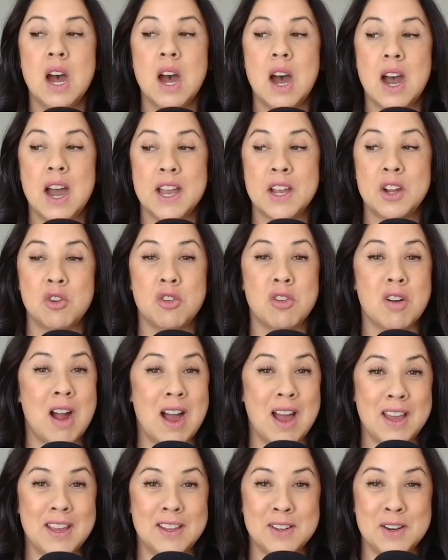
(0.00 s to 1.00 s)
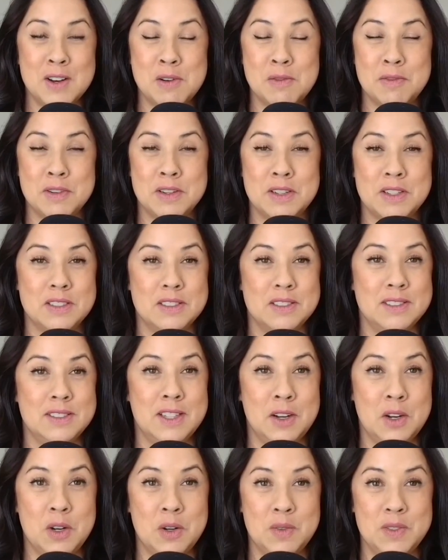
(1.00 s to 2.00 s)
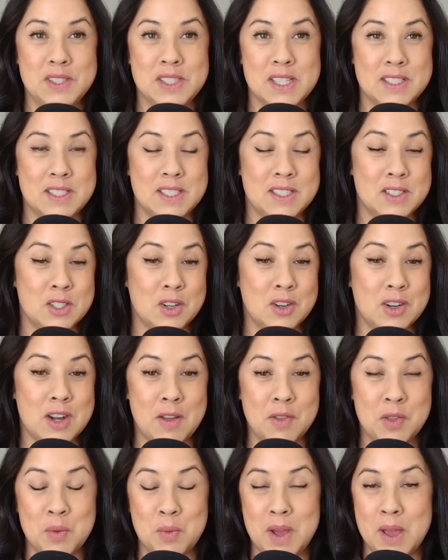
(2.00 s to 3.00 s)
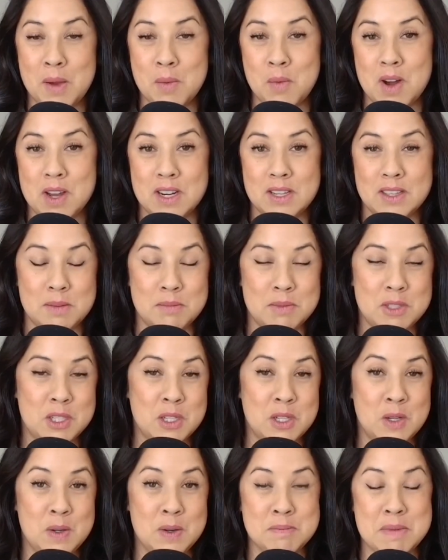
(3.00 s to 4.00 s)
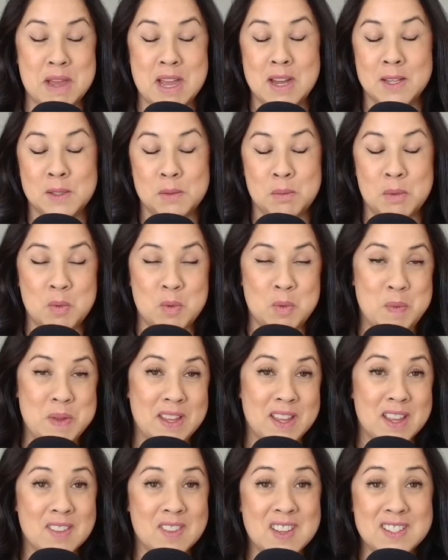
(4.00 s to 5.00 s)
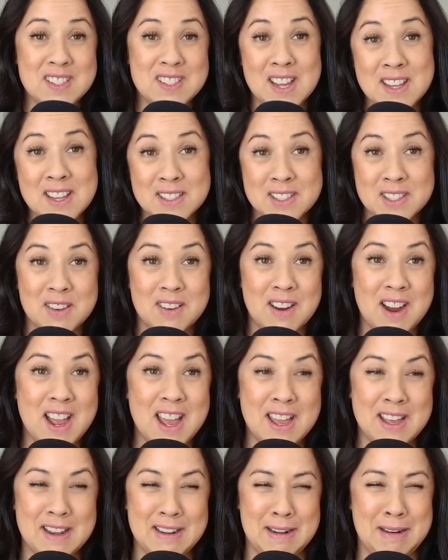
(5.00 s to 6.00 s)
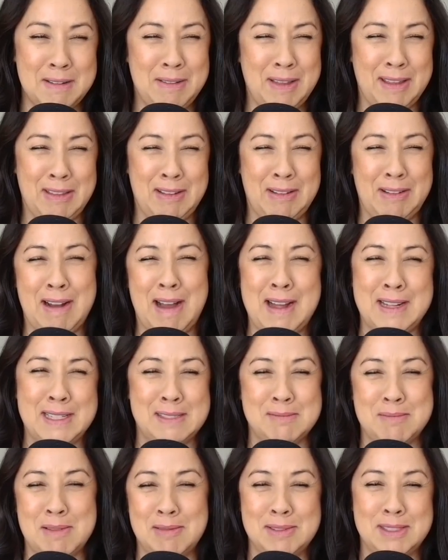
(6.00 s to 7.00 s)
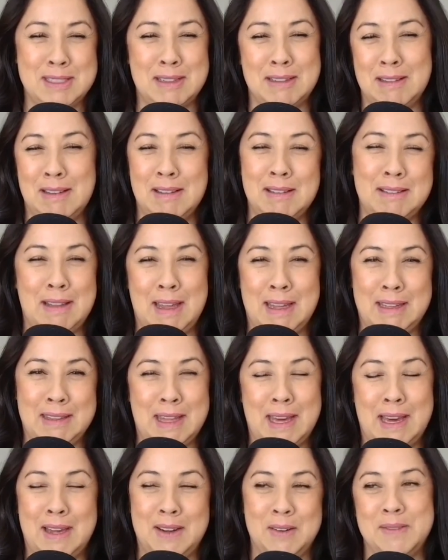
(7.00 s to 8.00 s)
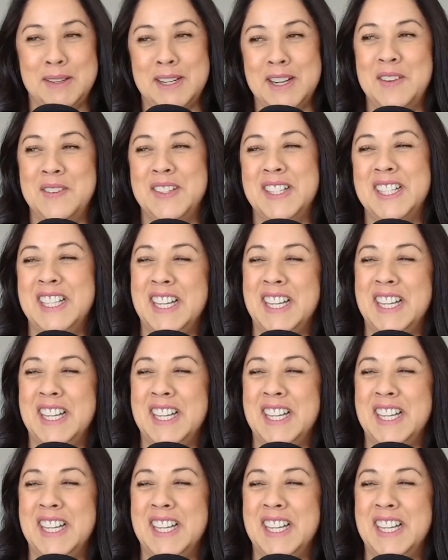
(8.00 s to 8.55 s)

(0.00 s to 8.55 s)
I cried over loaves that didn't turn out the way I wanted them to. And my husband would be like, they taste great. And I'm like, they're not supposed to look like that or whatever.